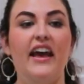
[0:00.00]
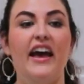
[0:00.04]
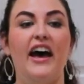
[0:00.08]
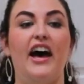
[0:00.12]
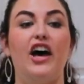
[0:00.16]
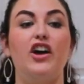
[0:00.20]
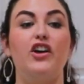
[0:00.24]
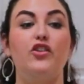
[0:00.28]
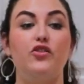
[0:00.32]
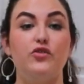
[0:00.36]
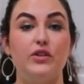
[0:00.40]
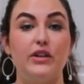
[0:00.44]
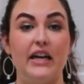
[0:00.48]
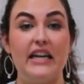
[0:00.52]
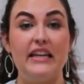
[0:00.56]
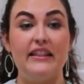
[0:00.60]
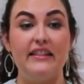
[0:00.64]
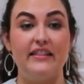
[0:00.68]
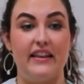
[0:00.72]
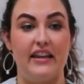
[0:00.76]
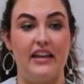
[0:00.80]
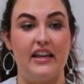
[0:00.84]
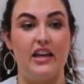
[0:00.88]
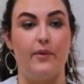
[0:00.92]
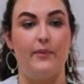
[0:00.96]
A
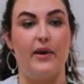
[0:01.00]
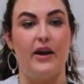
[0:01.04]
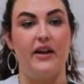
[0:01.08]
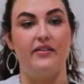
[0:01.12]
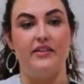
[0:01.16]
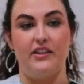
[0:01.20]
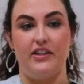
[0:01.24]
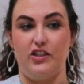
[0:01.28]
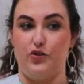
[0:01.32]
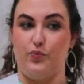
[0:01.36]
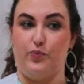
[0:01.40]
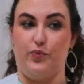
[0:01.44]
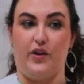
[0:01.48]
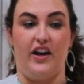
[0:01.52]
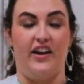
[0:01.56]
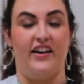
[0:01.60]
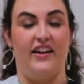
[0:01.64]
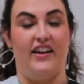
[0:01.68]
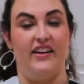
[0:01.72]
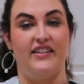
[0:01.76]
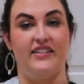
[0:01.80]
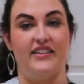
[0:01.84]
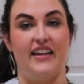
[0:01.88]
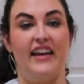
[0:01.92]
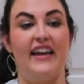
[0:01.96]
great thing about this
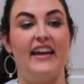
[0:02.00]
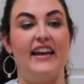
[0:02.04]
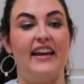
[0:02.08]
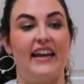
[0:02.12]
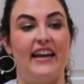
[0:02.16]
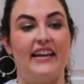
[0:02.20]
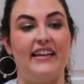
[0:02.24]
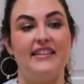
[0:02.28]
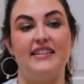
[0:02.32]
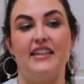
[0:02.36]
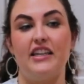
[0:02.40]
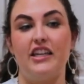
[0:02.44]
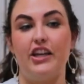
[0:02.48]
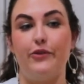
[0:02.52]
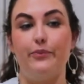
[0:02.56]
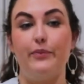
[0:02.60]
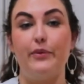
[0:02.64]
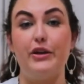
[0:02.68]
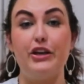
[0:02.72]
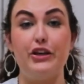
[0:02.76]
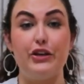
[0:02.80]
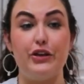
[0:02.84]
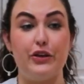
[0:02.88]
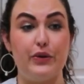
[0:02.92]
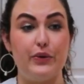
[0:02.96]
product is it can be
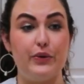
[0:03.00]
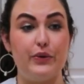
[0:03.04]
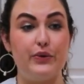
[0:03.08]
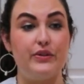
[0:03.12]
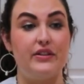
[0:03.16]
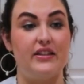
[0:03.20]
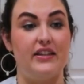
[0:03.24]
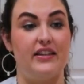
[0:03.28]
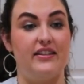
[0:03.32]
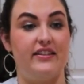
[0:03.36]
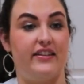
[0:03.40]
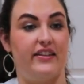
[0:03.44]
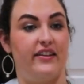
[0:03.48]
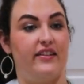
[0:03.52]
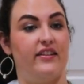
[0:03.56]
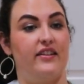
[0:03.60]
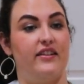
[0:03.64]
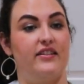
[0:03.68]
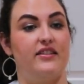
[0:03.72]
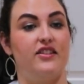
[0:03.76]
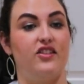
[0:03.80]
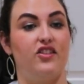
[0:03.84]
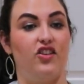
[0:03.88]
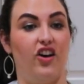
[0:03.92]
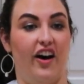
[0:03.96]
used until
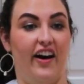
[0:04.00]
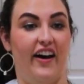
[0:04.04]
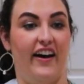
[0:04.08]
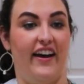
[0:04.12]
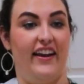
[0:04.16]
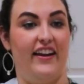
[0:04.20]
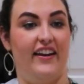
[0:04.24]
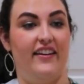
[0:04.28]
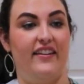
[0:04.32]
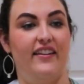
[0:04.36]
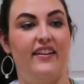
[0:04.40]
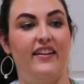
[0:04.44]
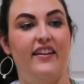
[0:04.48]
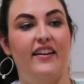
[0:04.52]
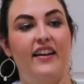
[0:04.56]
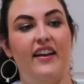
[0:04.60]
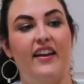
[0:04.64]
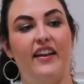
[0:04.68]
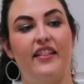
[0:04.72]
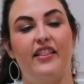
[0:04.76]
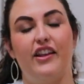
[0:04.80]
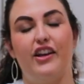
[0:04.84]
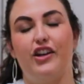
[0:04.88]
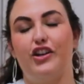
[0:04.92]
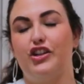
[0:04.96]
it's gone.
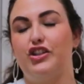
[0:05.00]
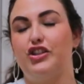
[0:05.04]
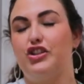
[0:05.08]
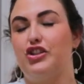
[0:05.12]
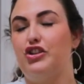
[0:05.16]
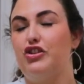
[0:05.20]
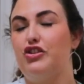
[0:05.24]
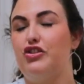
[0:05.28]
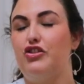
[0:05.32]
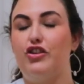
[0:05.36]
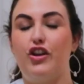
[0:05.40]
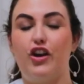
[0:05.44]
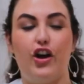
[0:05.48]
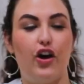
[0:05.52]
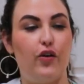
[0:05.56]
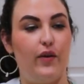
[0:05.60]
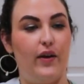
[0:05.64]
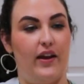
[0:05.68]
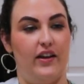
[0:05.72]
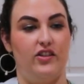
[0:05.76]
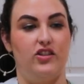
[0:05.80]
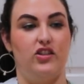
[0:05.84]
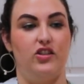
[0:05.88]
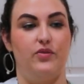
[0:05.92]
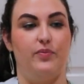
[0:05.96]
There is no
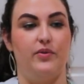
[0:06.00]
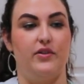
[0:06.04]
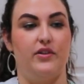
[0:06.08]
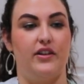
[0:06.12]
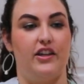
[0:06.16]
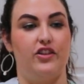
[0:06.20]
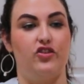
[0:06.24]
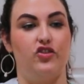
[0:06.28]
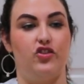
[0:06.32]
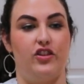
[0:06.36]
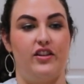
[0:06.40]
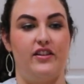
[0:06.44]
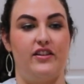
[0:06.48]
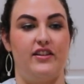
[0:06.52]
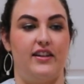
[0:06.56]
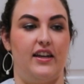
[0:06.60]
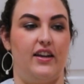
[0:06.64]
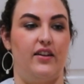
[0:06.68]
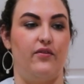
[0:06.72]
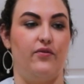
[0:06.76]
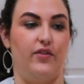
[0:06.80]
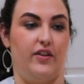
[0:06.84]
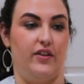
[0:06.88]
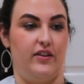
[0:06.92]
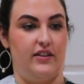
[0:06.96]
expiration
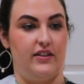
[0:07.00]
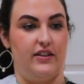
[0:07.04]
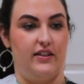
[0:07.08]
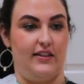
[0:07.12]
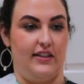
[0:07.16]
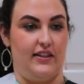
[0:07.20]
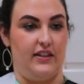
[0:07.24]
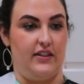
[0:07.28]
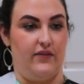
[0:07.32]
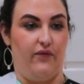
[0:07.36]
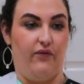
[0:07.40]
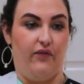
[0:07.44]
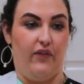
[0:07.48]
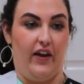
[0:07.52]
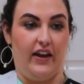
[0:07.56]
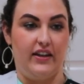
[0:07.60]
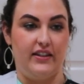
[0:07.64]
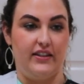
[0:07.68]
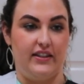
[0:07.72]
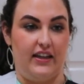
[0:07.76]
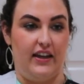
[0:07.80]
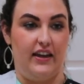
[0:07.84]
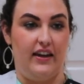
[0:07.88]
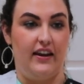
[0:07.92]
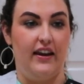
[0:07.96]
date for this
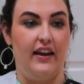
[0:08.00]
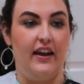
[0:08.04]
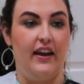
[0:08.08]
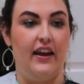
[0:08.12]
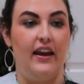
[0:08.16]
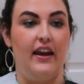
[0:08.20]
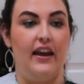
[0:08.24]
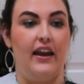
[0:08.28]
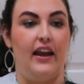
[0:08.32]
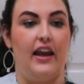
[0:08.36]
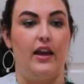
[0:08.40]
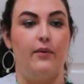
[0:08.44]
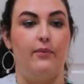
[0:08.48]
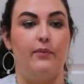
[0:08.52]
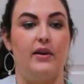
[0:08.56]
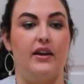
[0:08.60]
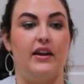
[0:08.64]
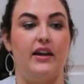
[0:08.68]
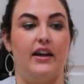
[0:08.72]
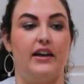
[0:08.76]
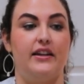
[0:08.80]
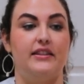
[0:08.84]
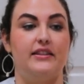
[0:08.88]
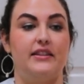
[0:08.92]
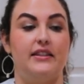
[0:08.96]
disinfectant, and
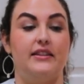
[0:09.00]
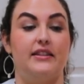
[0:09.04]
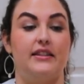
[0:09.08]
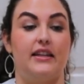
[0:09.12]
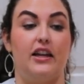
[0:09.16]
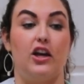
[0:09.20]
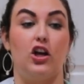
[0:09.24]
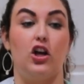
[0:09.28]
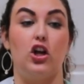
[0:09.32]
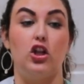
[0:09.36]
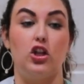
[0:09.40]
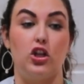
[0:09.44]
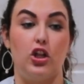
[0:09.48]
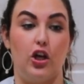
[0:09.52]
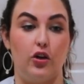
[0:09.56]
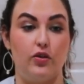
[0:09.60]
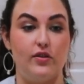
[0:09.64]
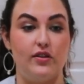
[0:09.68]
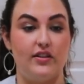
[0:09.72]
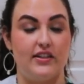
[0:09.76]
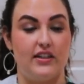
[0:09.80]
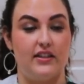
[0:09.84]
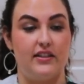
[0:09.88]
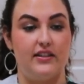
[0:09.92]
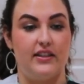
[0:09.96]
because it's in a
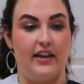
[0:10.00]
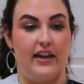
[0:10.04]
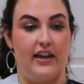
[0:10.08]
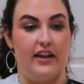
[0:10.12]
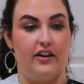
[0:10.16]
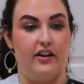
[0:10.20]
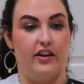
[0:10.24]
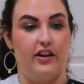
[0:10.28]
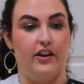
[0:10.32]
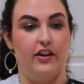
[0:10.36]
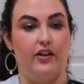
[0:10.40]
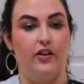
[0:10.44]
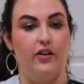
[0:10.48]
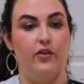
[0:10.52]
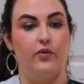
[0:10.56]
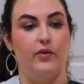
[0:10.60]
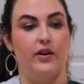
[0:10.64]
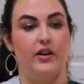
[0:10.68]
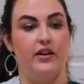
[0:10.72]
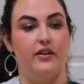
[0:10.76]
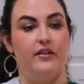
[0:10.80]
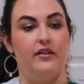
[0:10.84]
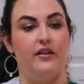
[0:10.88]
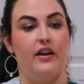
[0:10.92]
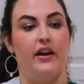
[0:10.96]
closed container
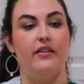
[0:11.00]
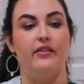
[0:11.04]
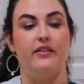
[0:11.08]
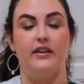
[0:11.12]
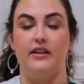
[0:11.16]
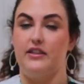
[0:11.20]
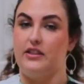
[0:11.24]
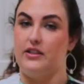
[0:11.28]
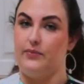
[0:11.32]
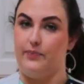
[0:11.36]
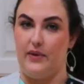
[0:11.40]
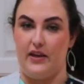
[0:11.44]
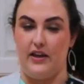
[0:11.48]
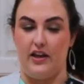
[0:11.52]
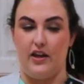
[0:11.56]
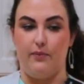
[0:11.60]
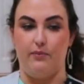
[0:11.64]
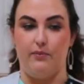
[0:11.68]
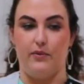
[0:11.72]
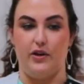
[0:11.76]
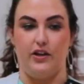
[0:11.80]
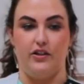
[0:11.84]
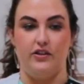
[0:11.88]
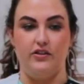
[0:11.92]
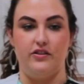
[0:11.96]
where nothing's being
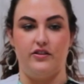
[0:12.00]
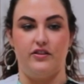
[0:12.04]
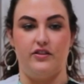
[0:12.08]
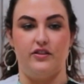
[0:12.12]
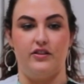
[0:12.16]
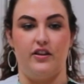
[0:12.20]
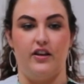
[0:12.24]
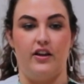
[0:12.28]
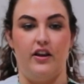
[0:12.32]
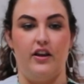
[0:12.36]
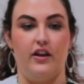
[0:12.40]
immersed,